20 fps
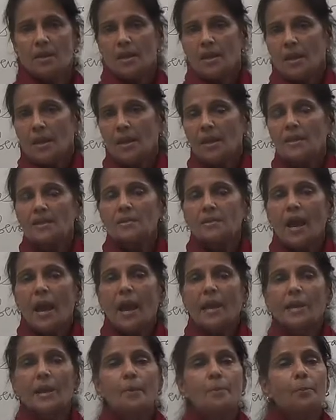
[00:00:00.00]
is
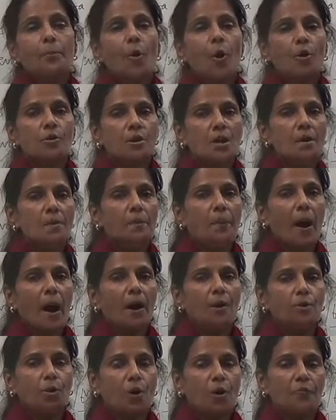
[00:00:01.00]
an important
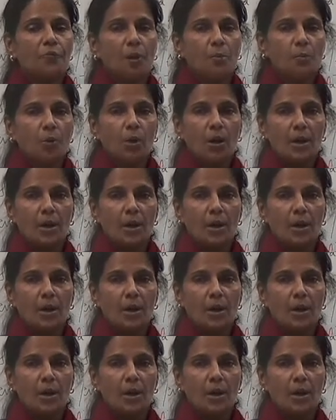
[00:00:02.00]
part of the Mughal